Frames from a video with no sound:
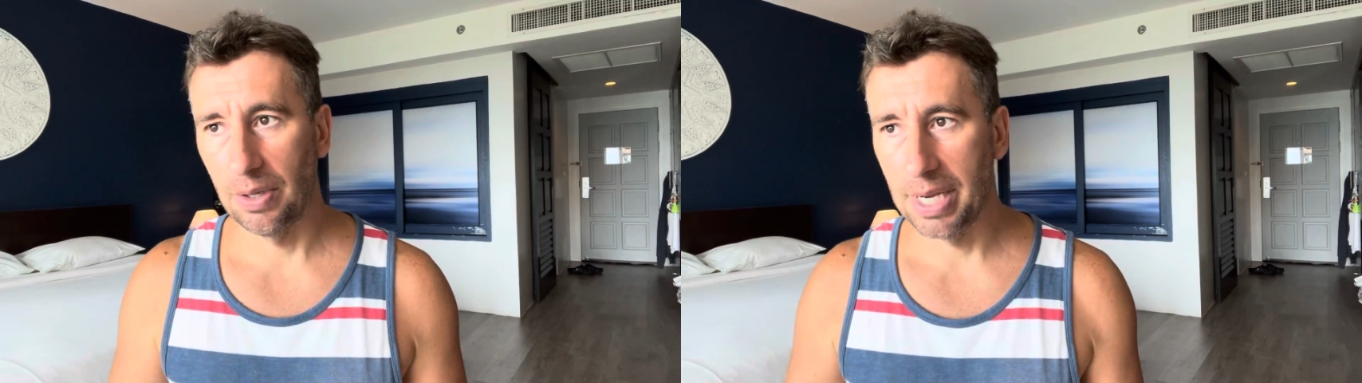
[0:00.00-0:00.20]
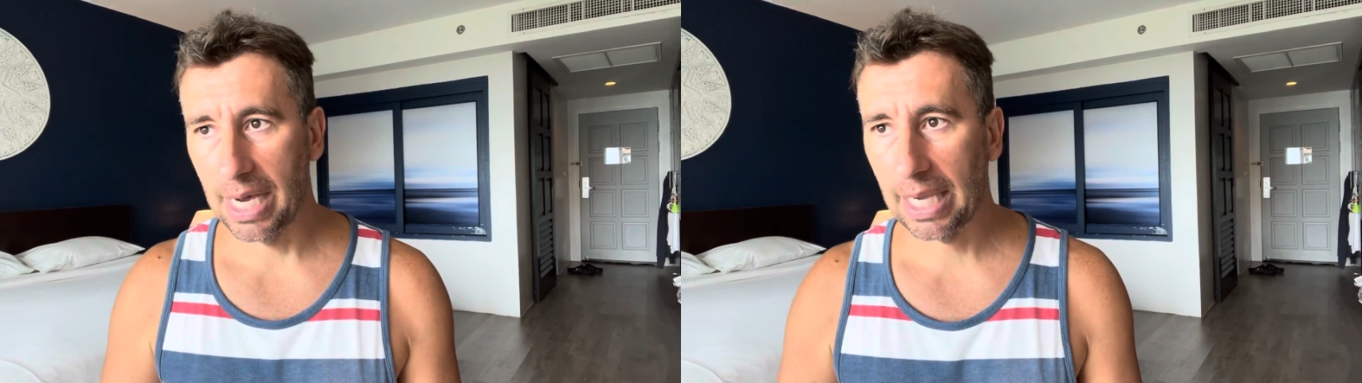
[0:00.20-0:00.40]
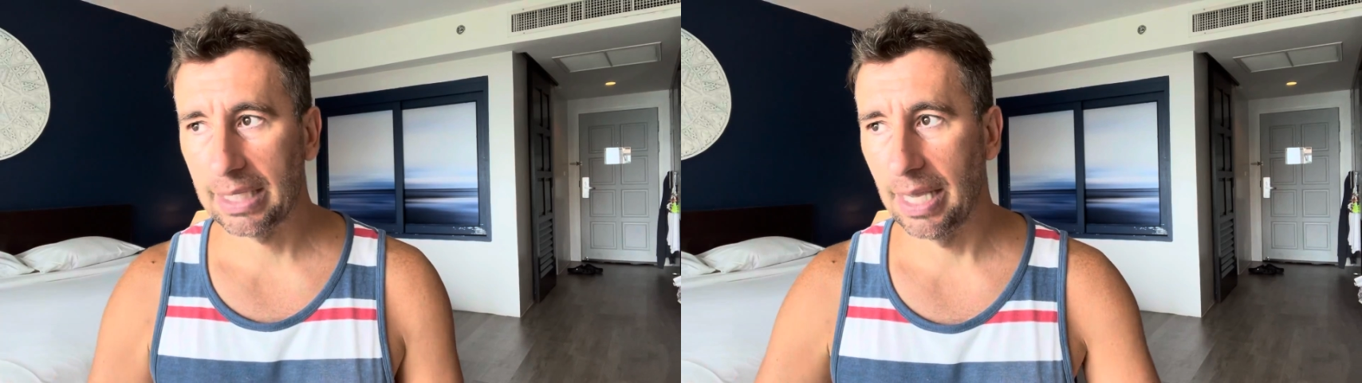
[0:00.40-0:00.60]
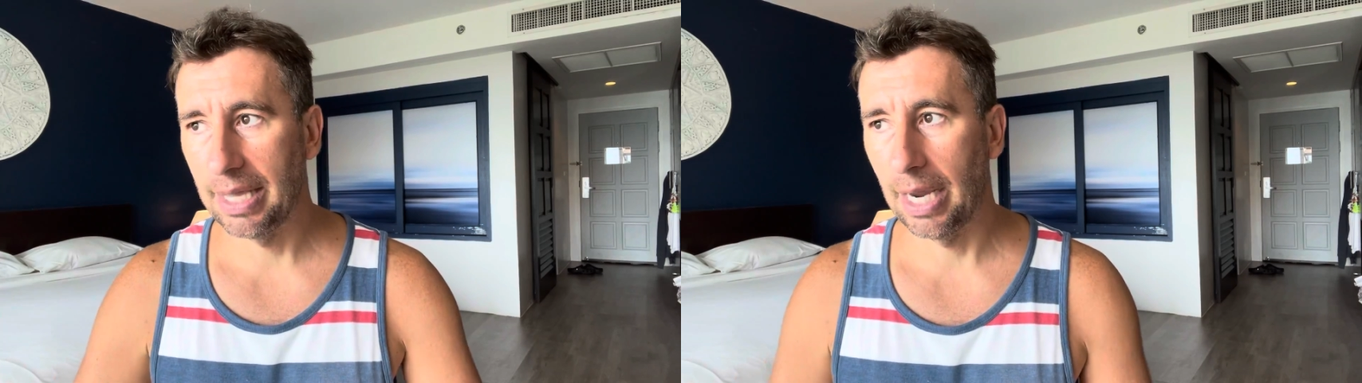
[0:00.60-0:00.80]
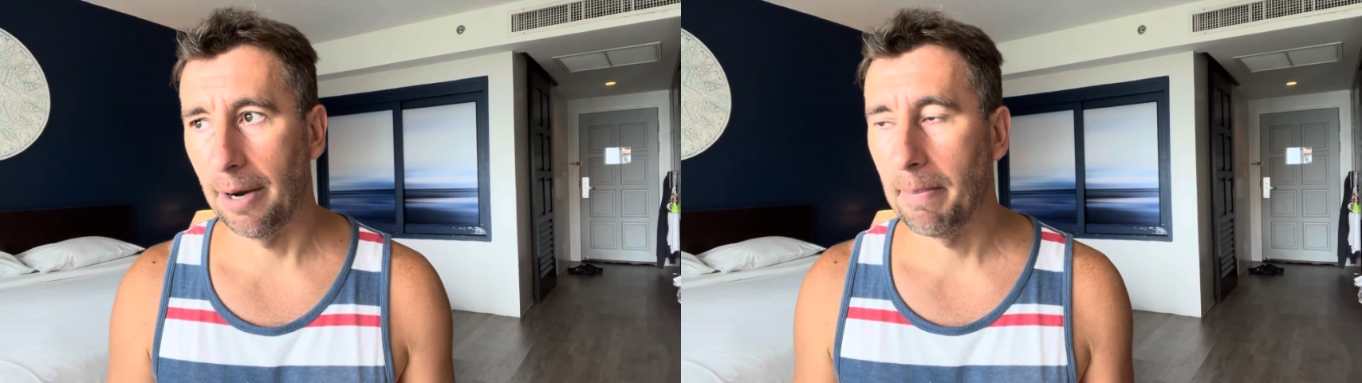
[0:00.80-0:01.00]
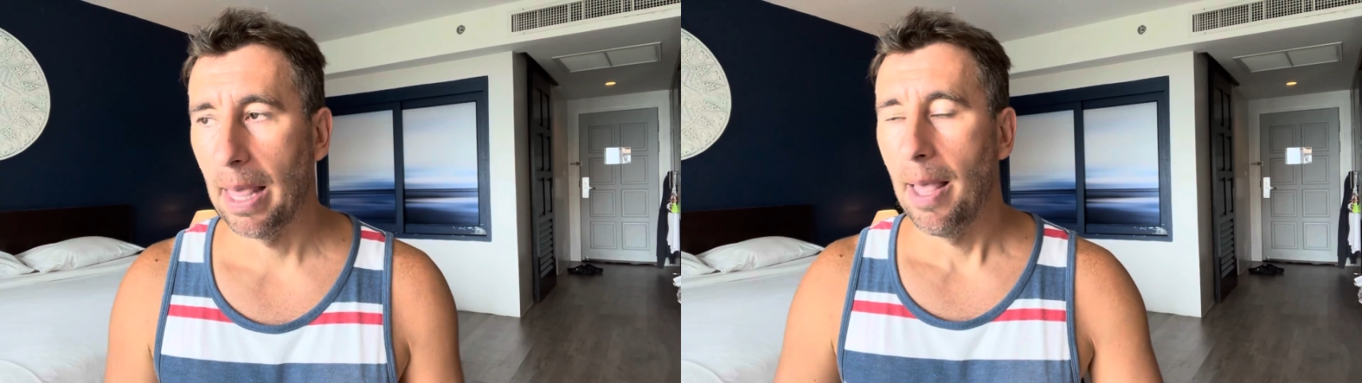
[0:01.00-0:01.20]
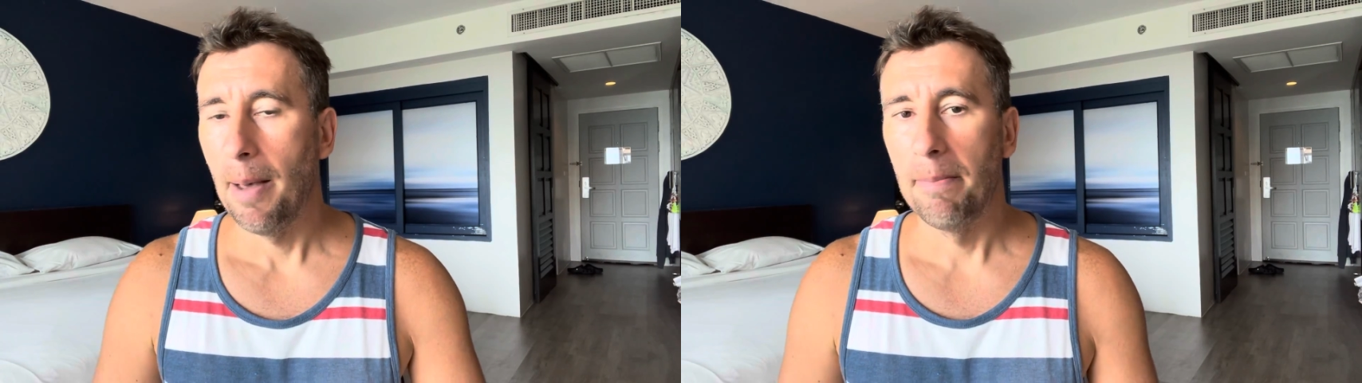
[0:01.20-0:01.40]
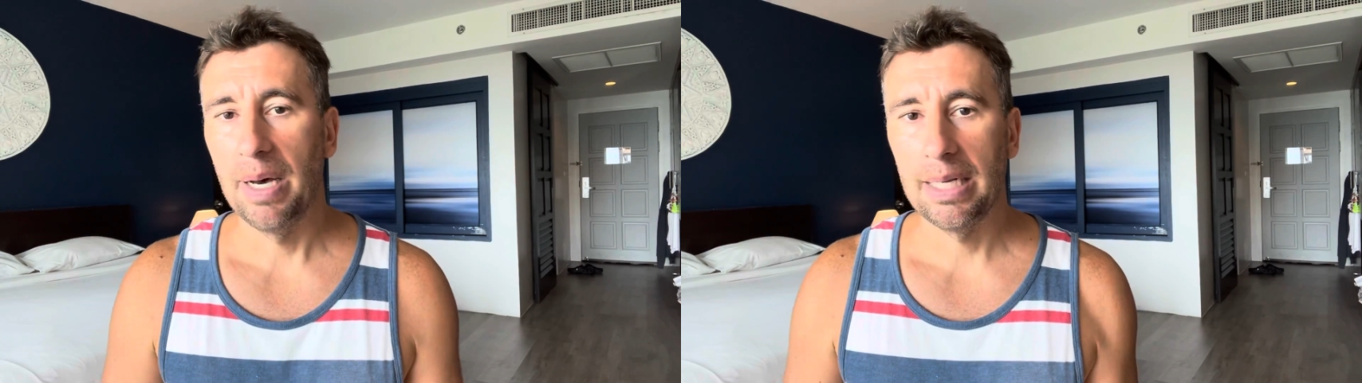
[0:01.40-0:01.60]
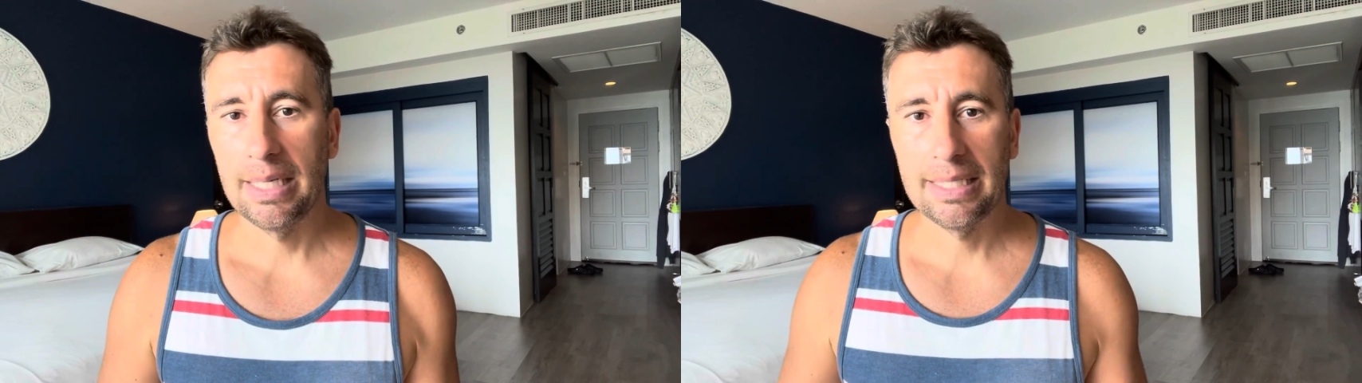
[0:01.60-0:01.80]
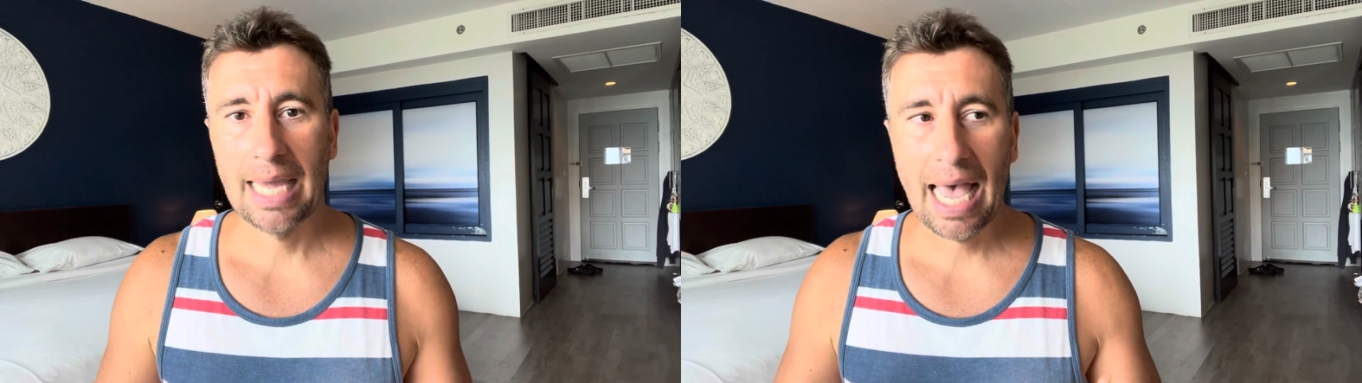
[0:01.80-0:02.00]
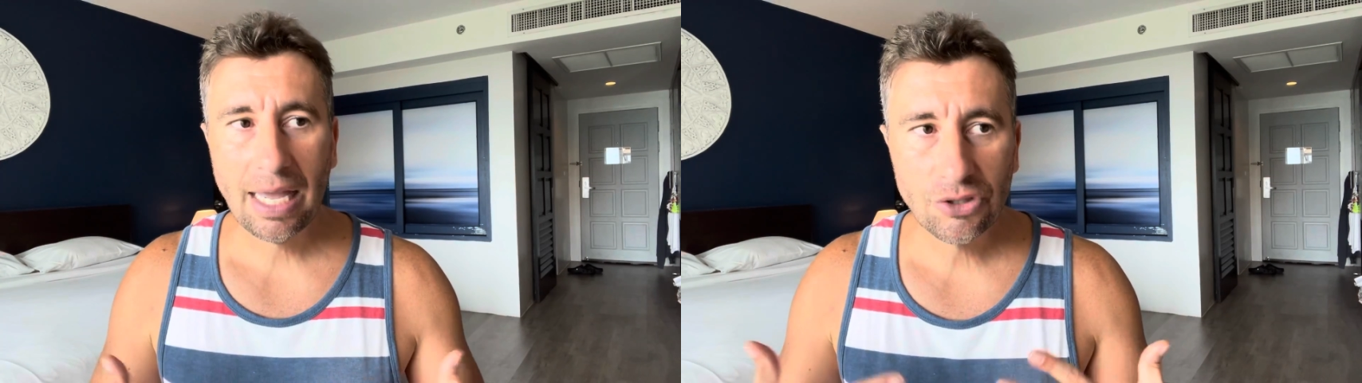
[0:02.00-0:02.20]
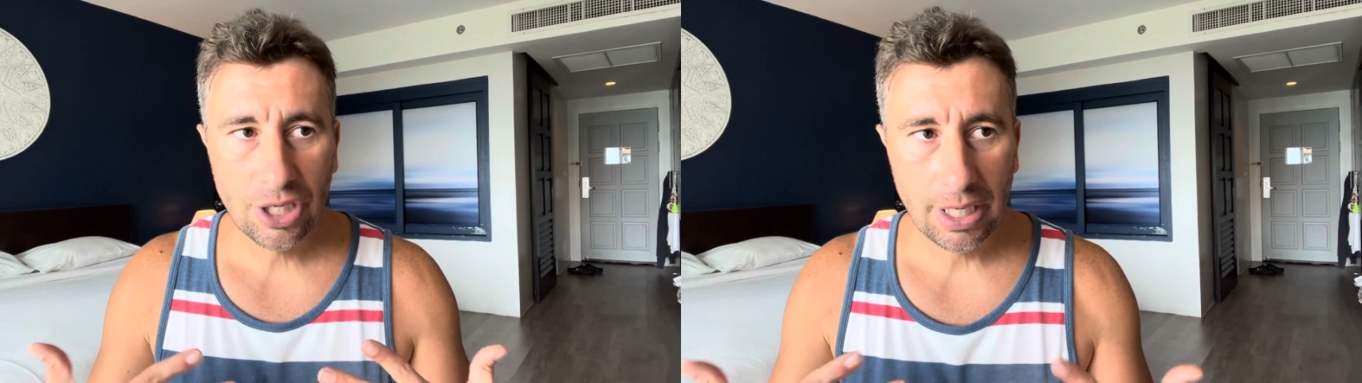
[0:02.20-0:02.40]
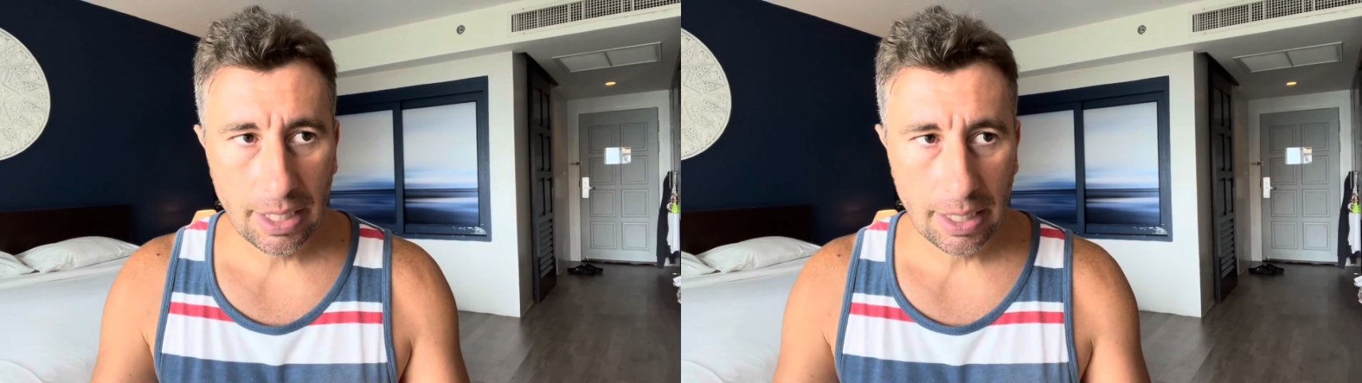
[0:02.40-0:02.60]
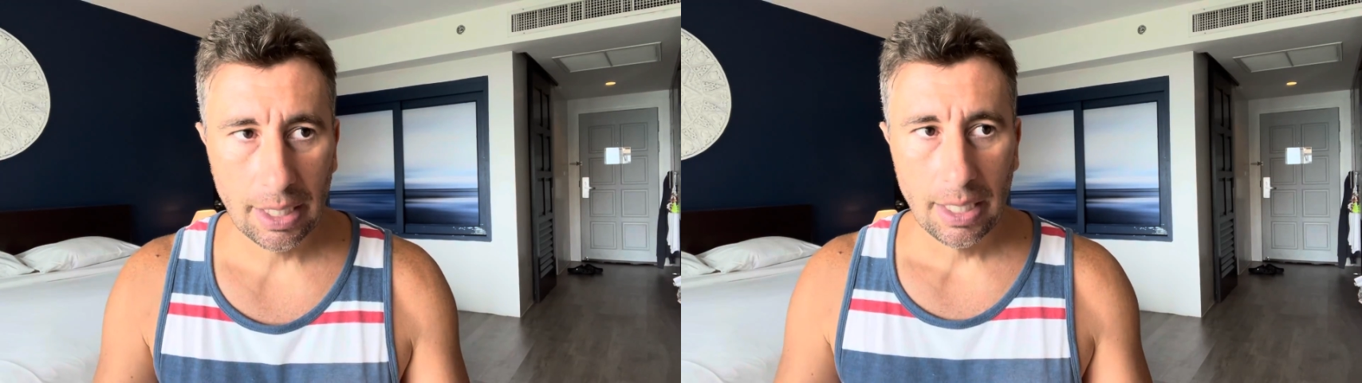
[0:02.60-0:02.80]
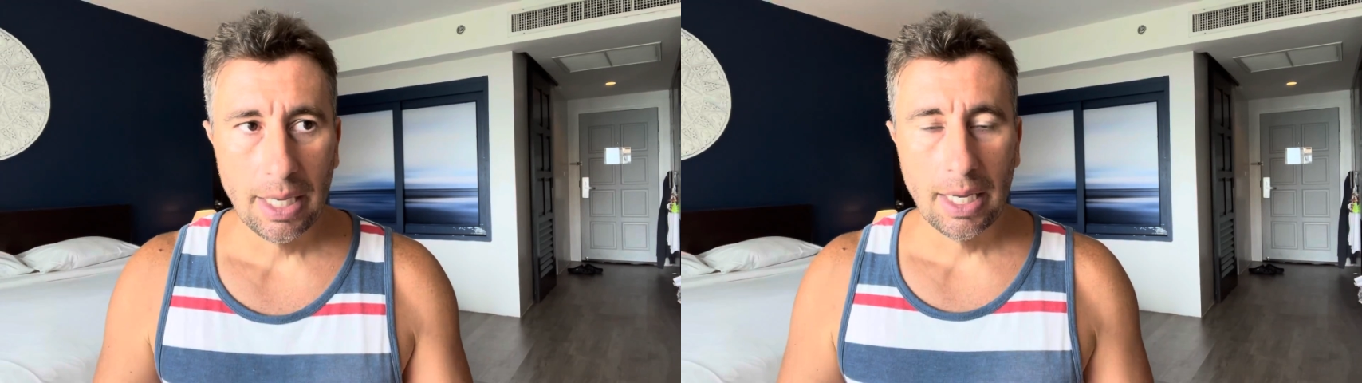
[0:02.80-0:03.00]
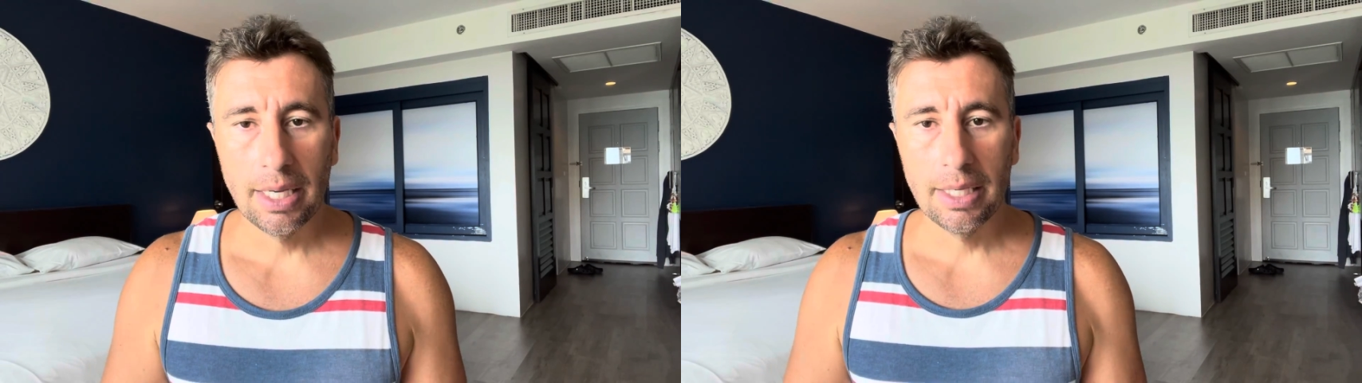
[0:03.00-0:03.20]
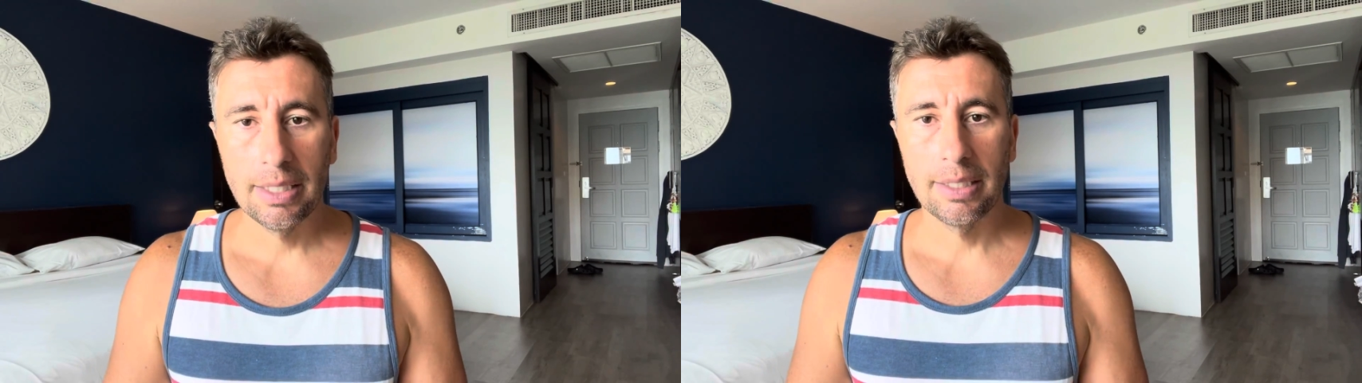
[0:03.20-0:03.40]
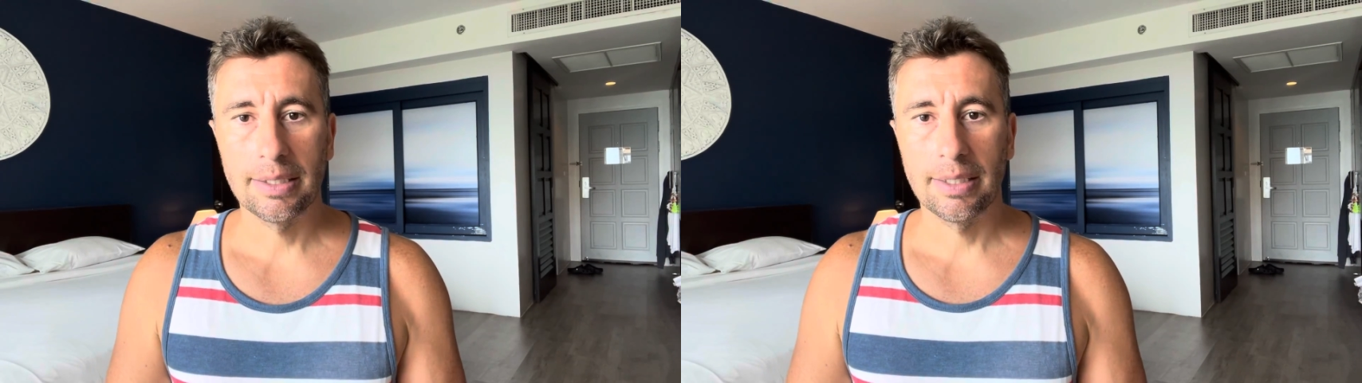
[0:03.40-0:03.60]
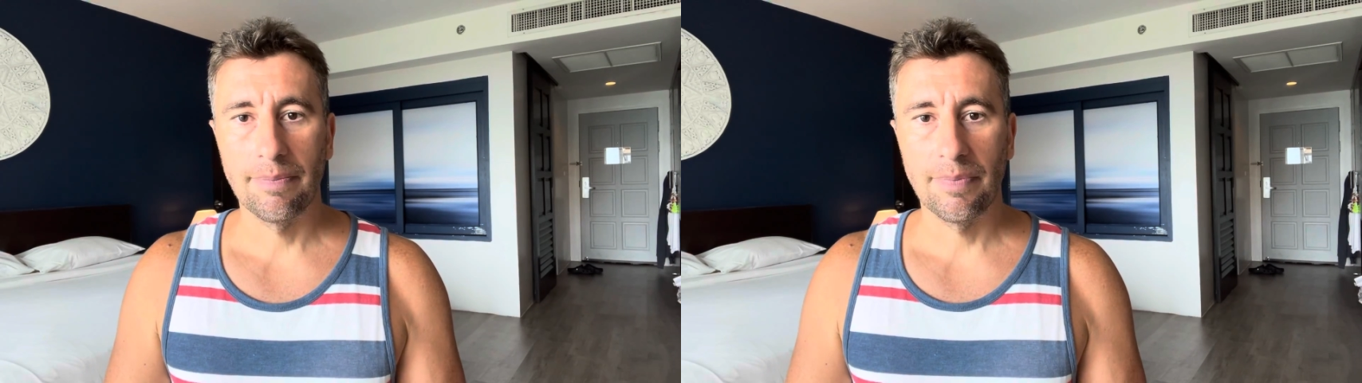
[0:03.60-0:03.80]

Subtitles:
nuggets in there. But detaching it's